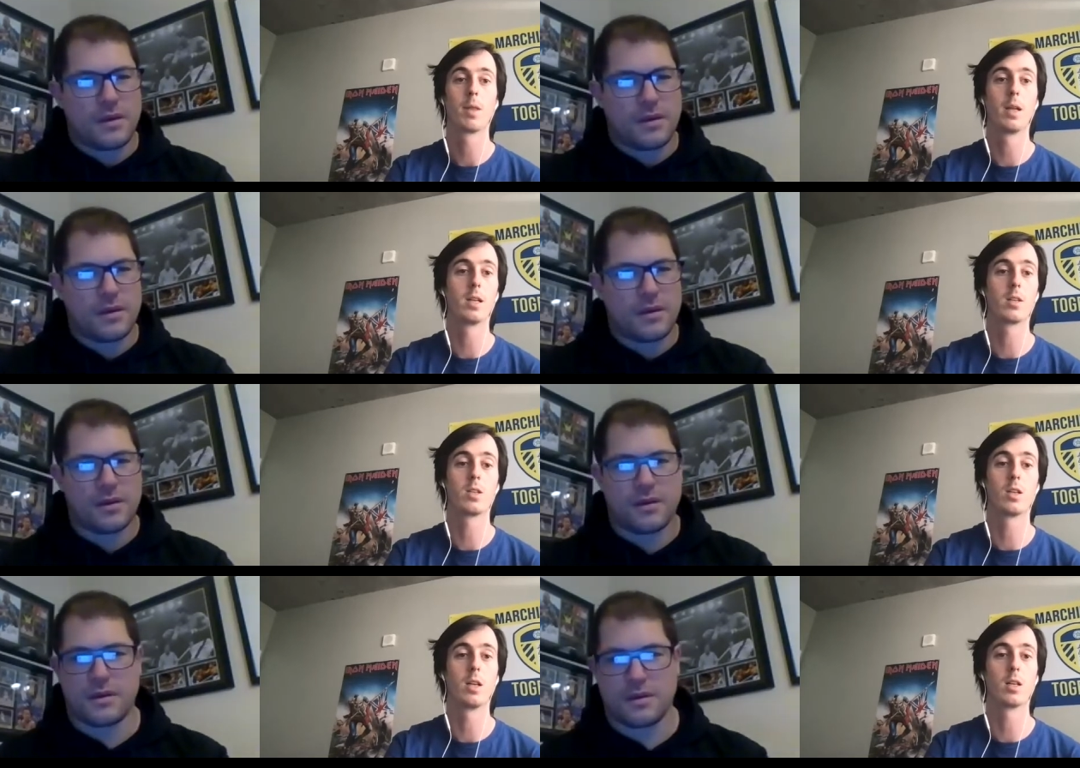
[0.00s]
Speaker 1: as
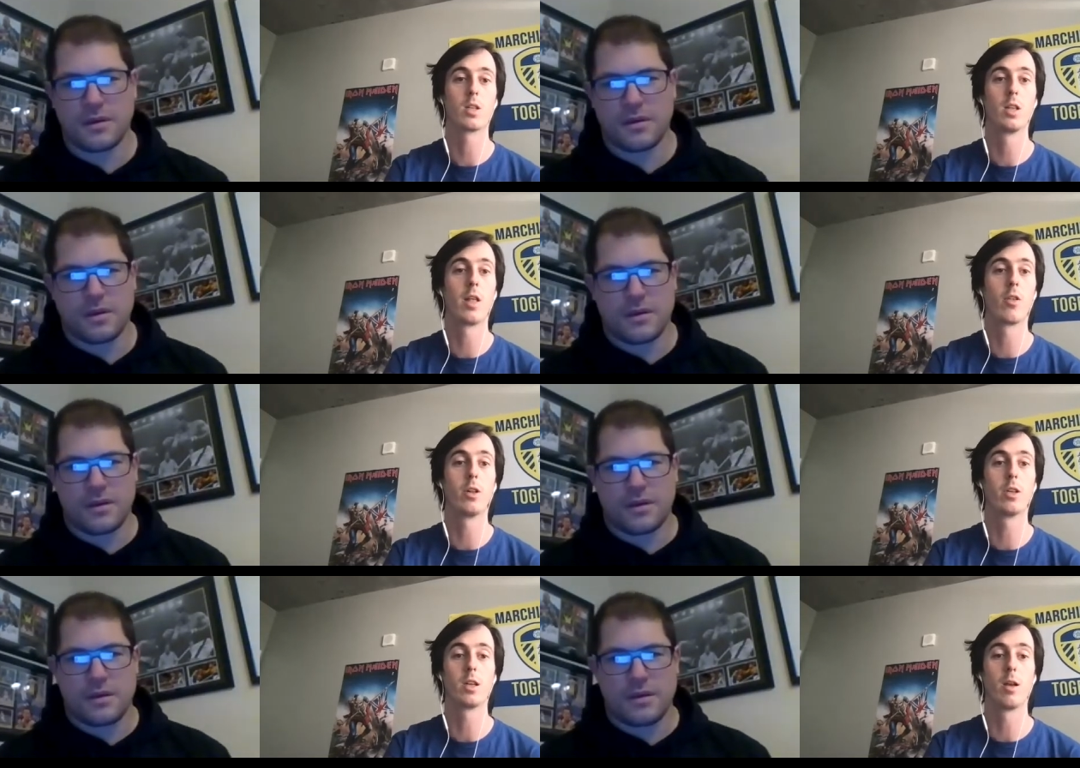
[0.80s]
it's the
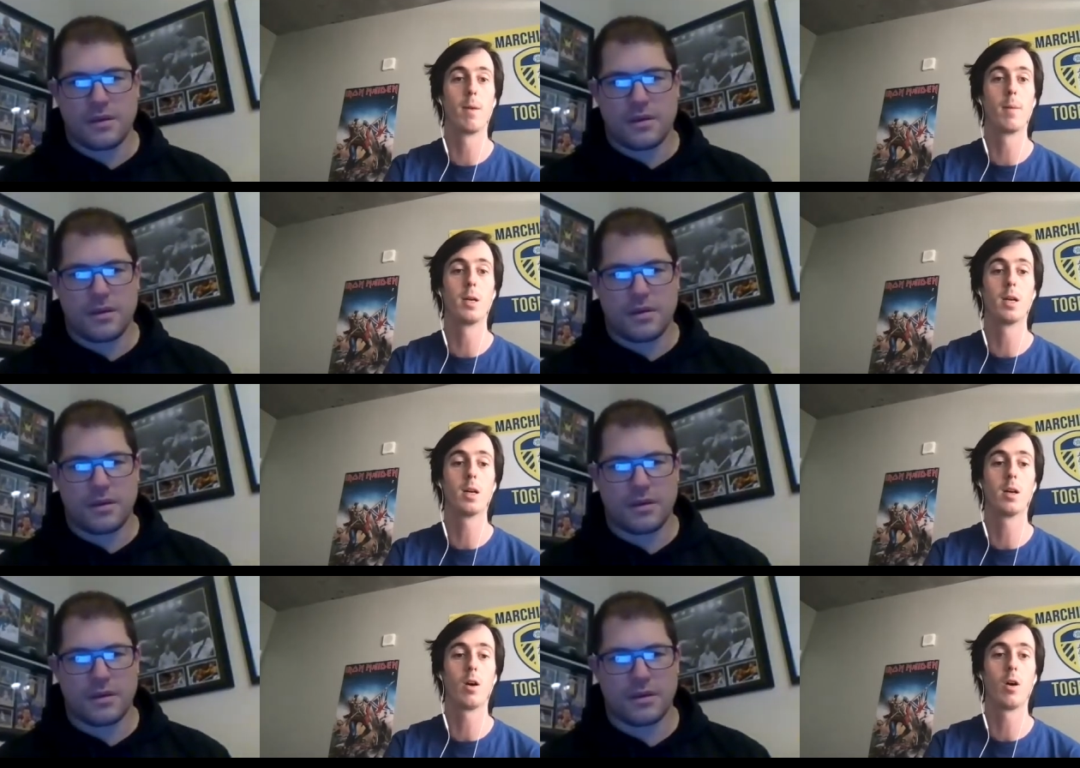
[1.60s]
Netherlands and
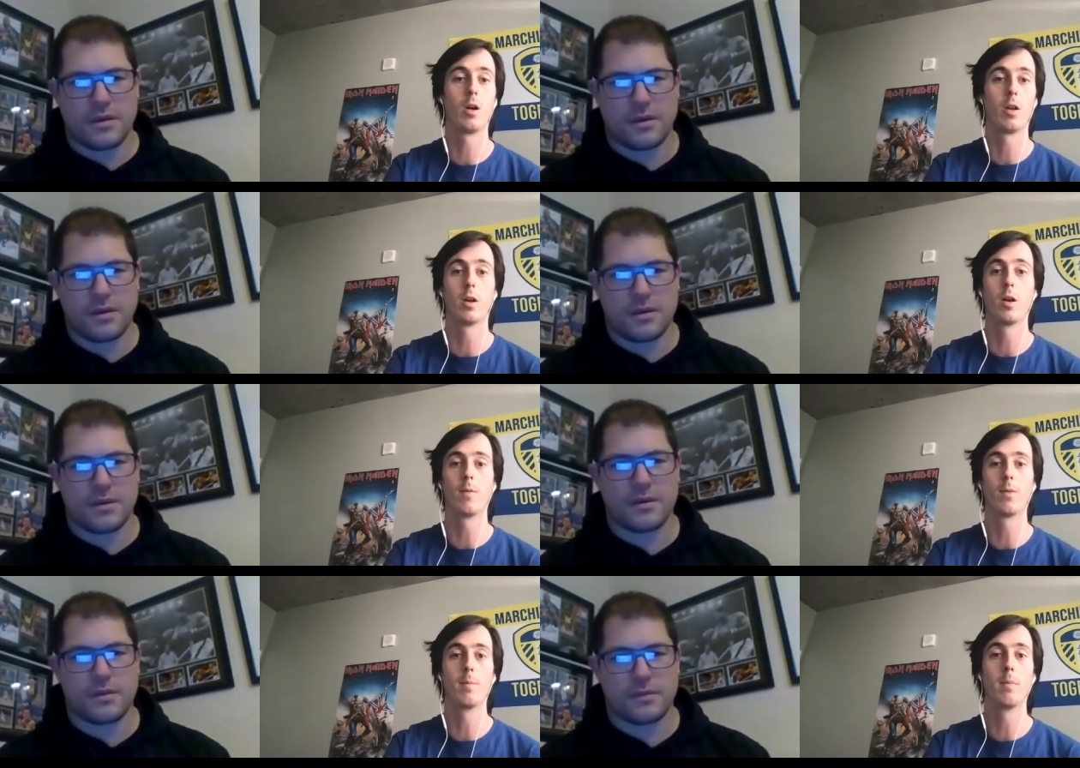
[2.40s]
Namibia on
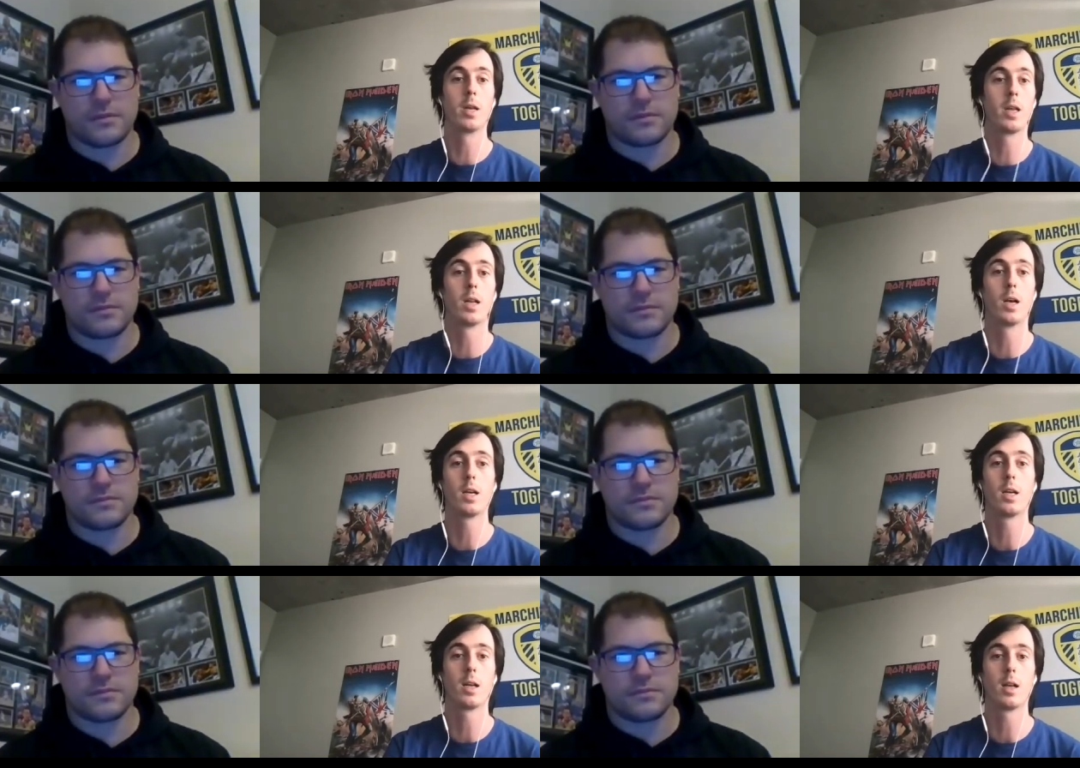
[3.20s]
Monday
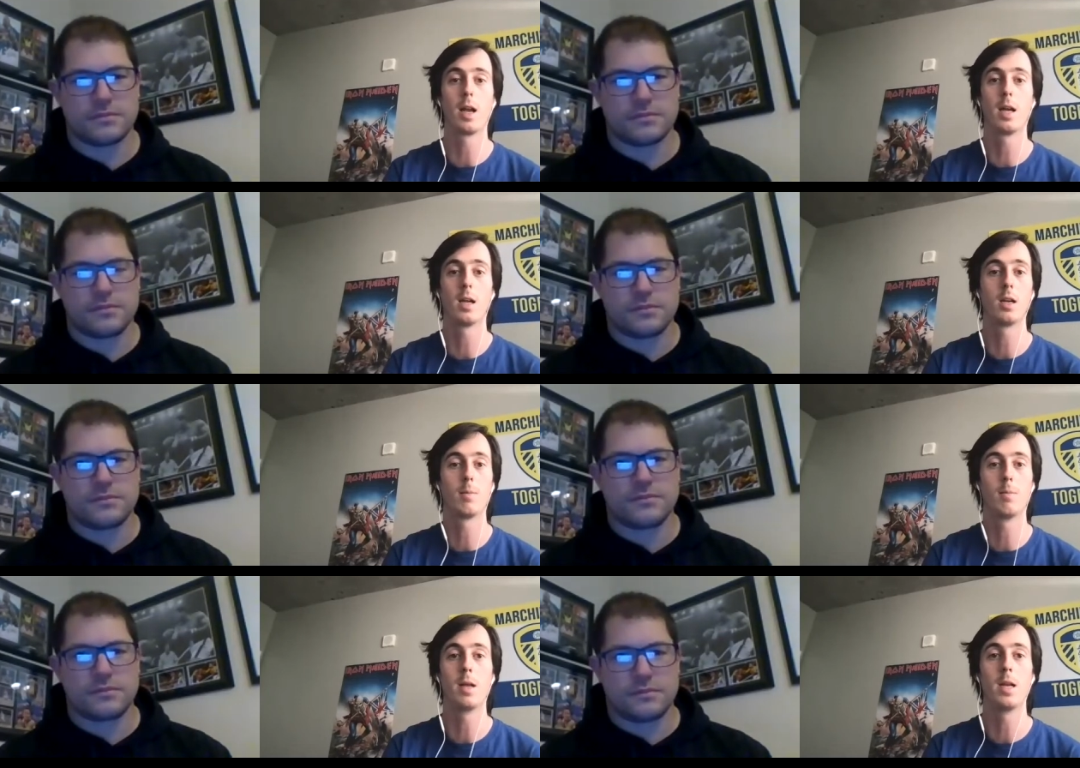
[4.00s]
night, a
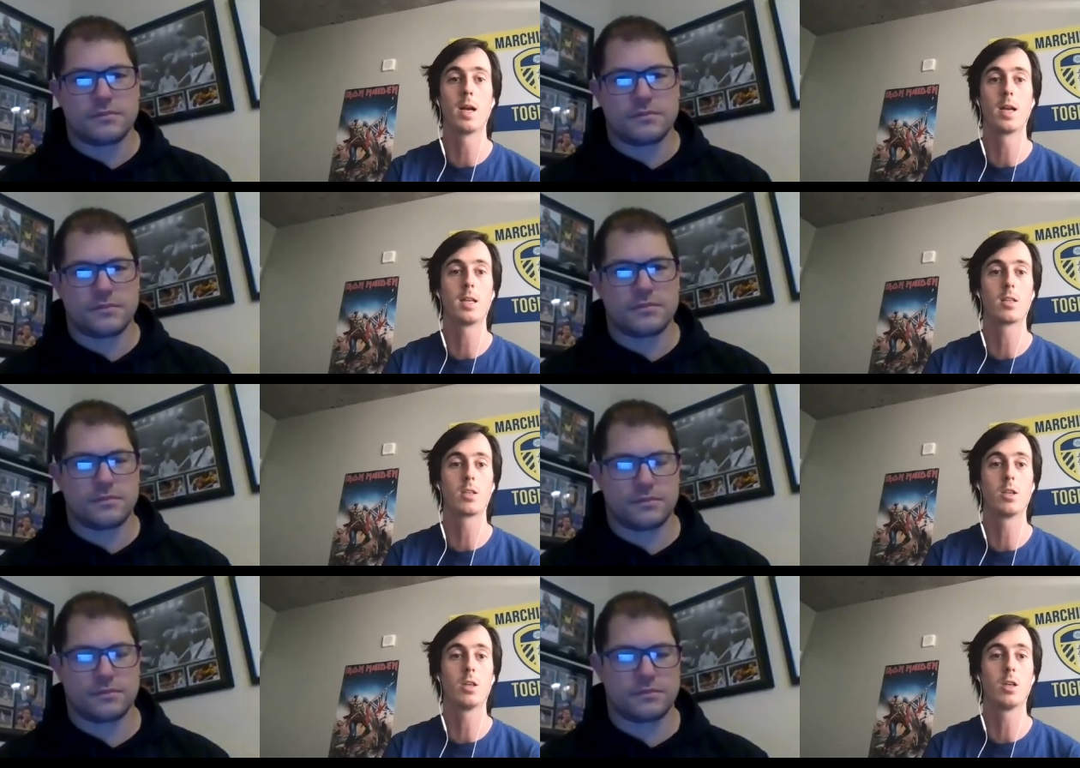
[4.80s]
midnight
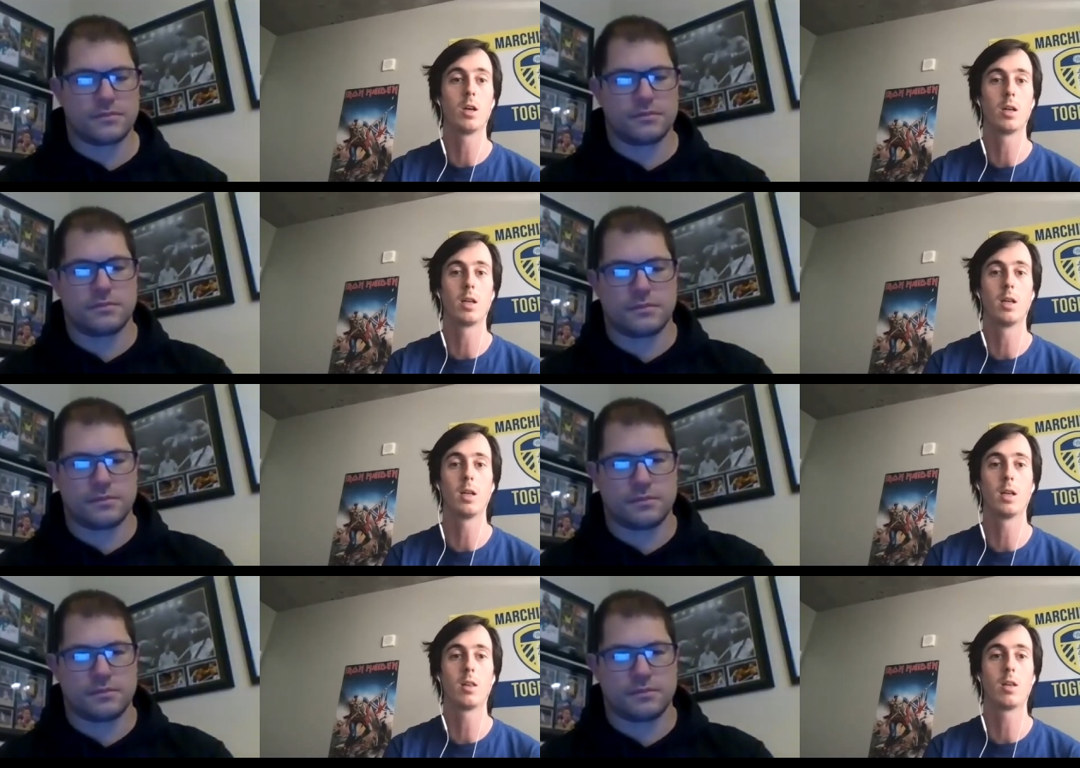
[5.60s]
Eastern
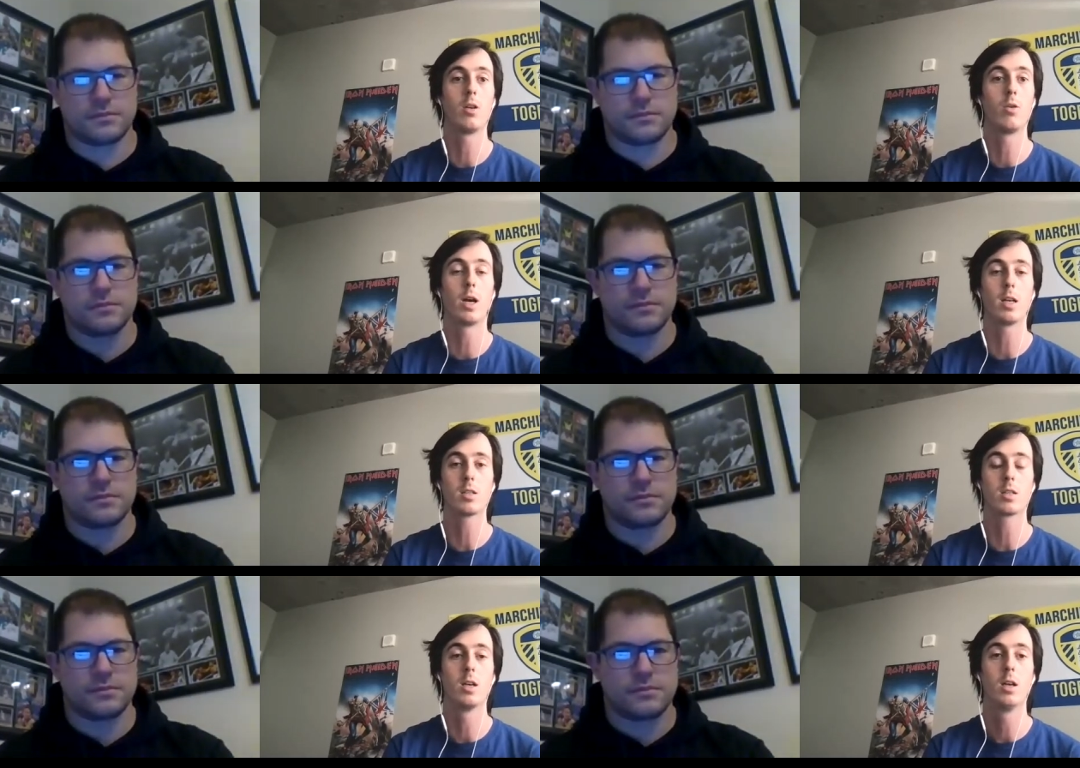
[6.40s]
in the
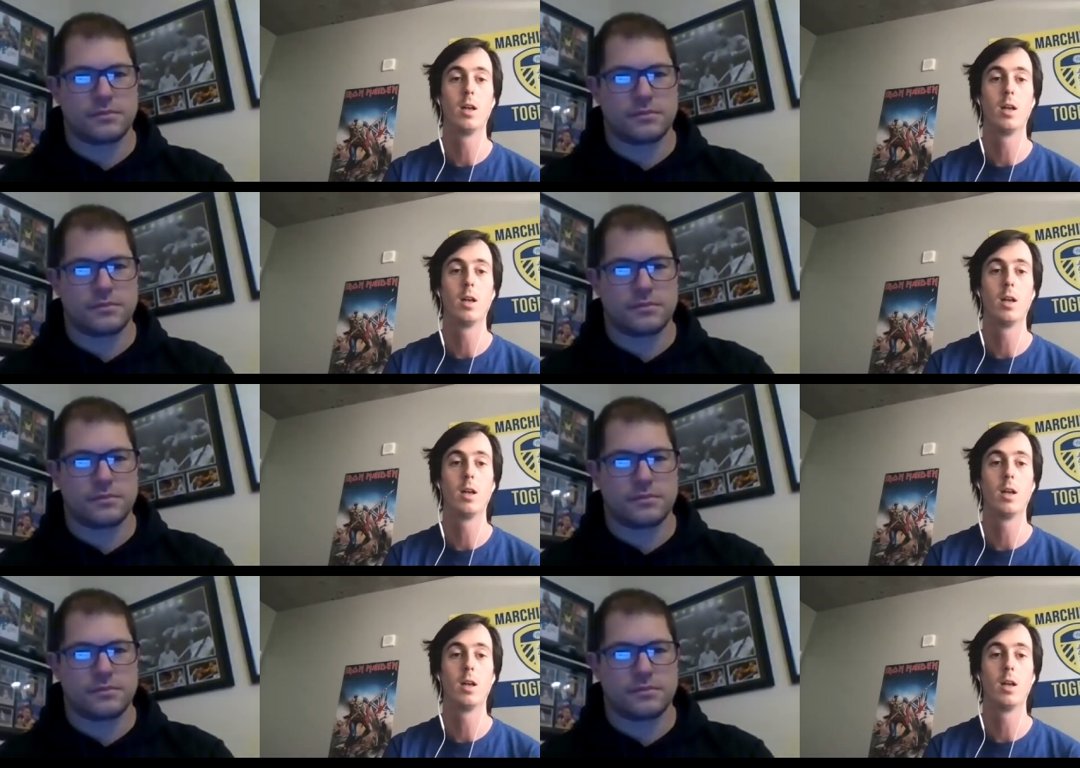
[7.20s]
U.S